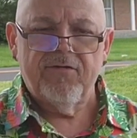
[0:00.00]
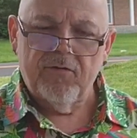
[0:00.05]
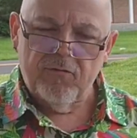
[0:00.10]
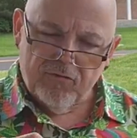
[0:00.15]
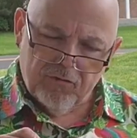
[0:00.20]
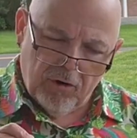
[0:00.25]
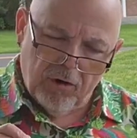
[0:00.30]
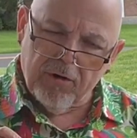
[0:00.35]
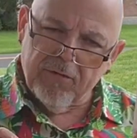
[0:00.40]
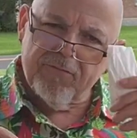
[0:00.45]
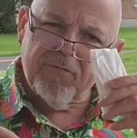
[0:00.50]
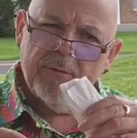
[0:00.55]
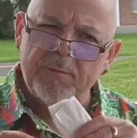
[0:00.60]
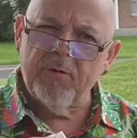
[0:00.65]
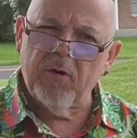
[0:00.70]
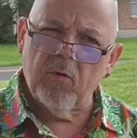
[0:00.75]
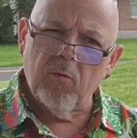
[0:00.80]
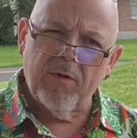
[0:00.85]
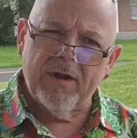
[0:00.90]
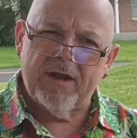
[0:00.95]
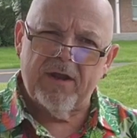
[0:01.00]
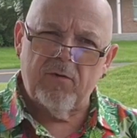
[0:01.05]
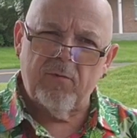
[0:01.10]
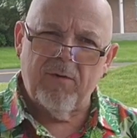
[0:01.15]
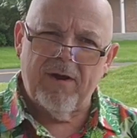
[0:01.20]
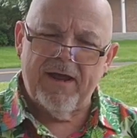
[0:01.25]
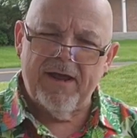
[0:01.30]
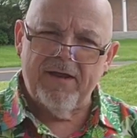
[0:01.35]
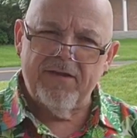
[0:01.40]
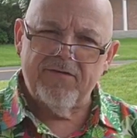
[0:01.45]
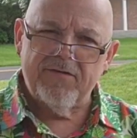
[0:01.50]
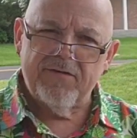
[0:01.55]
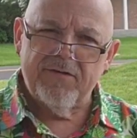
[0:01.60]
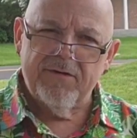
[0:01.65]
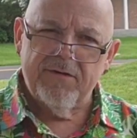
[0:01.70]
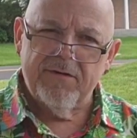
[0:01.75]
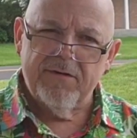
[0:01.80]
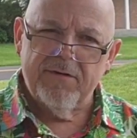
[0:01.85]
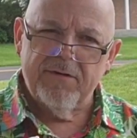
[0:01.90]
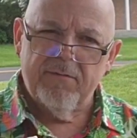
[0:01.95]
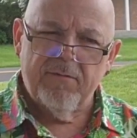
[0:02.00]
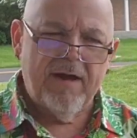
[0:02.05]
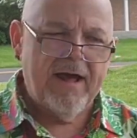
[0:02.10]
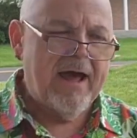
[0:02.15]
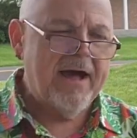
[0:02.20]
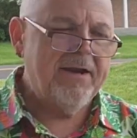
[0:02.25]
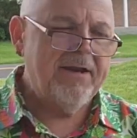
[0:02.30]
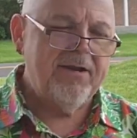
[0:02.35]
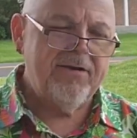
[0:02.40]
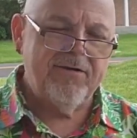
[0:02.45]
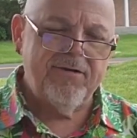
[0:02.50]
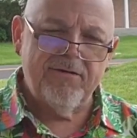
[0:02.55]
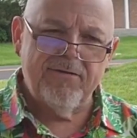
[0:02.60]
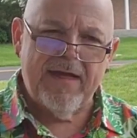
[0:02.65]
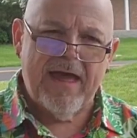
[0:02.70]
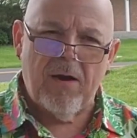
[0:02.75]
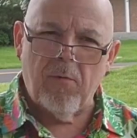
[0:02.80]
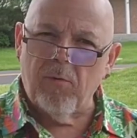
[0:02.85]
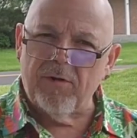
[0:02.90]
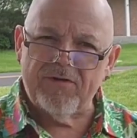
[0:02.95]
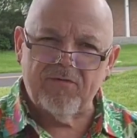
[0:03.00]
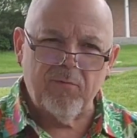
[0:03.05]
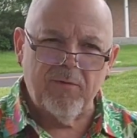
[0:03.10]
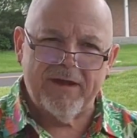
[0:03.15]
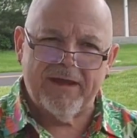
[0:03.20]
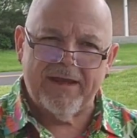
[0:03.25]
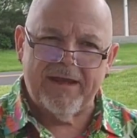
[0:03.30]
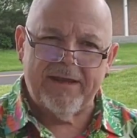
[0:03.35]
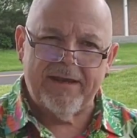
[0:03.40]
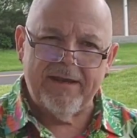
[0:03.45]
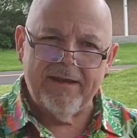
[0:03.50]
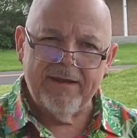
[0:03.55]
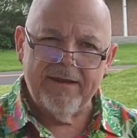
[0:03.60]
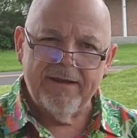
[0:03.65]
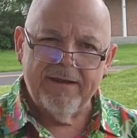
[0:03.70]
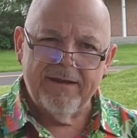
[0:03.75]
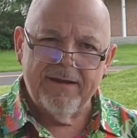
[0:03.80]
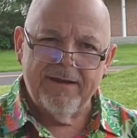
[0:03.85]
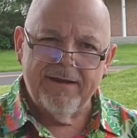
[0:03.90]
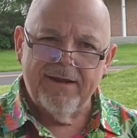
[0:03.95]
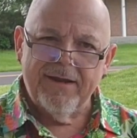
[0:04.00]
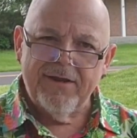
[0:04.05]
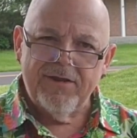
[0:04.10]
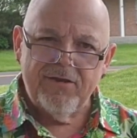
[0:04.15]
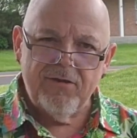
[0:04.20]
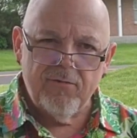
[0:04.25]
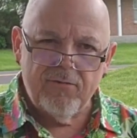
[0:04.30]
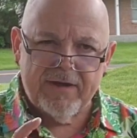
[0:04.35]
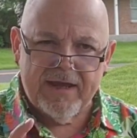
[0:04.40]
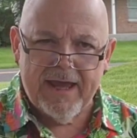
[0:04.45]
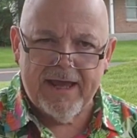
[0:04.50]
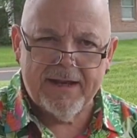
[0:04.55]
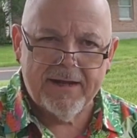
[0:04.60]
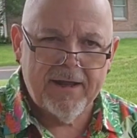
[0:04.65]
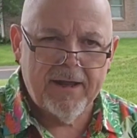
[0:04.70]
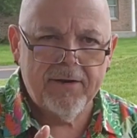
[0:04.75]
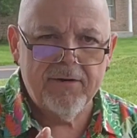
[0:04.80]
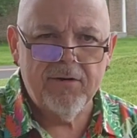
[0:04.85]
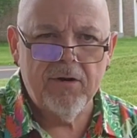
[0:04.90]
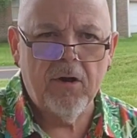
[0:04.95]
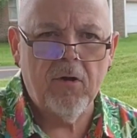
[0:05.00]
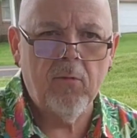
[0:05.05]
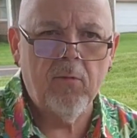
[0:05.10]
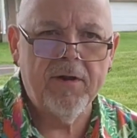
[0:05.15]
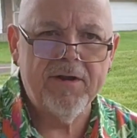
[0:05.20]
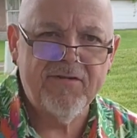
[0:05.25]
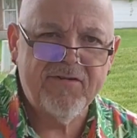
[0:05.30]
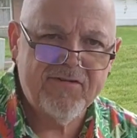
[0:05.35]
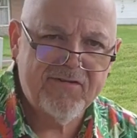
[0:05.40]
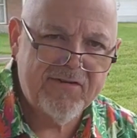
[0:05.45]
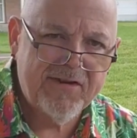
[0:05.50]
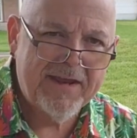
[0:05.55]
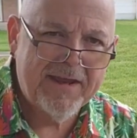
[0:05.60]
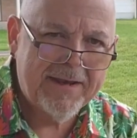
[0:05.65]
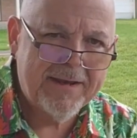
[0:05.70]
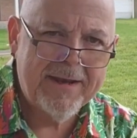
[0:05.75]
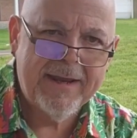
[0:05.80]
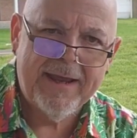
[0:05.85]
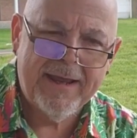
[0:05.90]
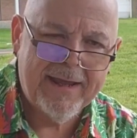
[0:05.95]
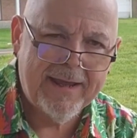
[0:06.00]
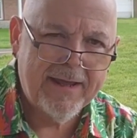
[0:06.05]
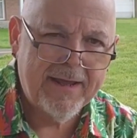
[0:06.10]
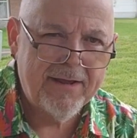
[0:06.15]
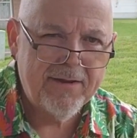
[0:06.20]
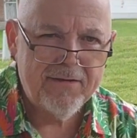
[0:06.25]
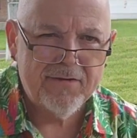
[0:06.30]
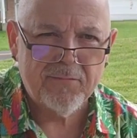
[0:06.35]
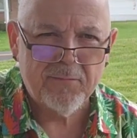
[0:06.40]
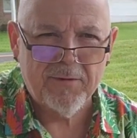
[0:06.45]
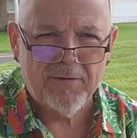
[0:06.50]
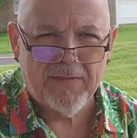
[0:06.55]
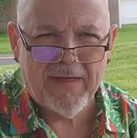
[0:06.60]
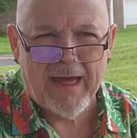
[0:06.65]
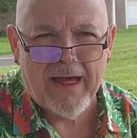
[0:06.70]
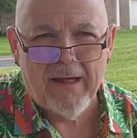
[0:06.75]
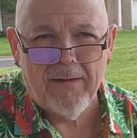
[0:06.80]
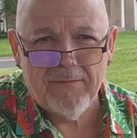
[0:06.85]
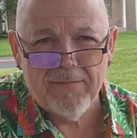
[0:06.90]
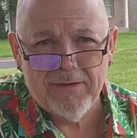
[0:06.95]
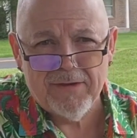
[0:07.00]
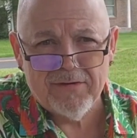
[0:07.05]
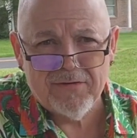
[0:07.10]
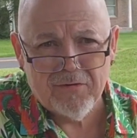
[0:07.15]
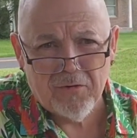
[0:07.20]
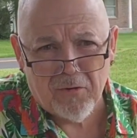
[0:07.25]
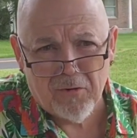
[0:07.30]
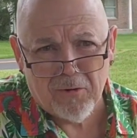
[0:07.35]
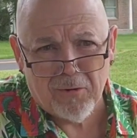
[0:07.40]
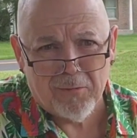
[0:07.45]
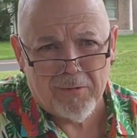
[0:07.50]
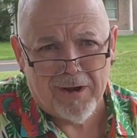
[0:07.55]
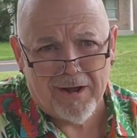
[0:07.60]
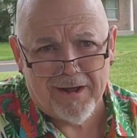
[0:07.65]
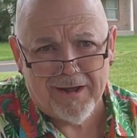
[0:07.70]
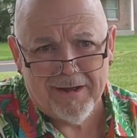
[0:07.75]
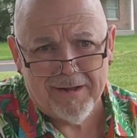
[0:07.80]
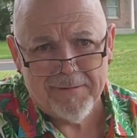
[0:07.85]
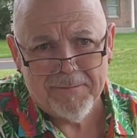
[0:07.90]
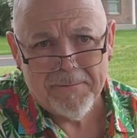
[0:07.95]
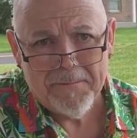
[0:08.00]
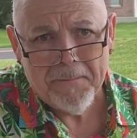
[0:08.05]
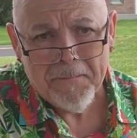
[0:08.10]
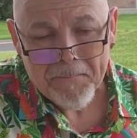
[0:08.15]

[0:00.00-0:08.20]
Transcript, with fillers: So turn from your wicked ways. how do you do that? What's wicked? You cannot know what sin is without the Torah.